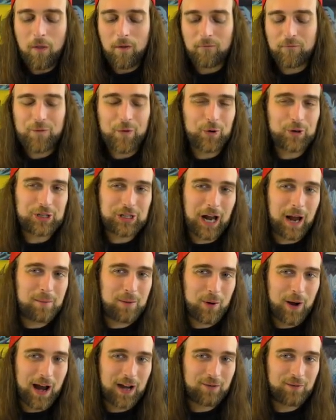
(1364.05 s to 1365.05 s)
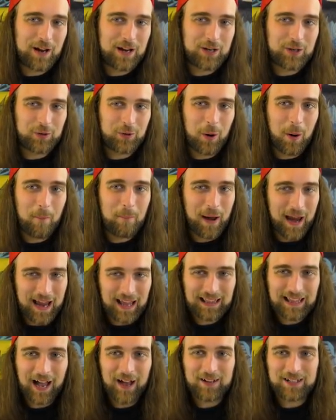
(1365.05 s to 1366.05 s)
The first time you activate Duo, pay
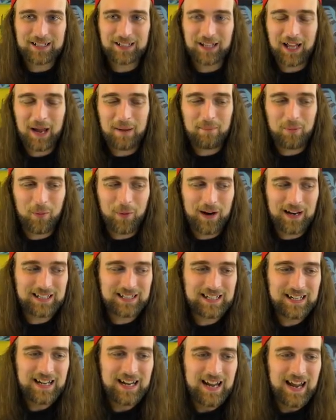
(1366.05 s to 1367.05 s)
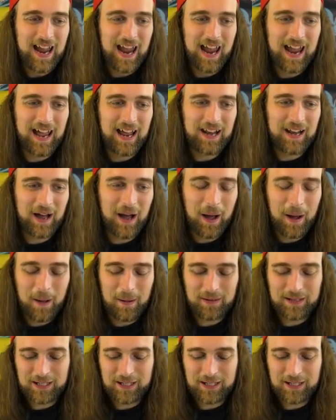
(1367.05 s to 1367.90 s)
a thousand life points and uh,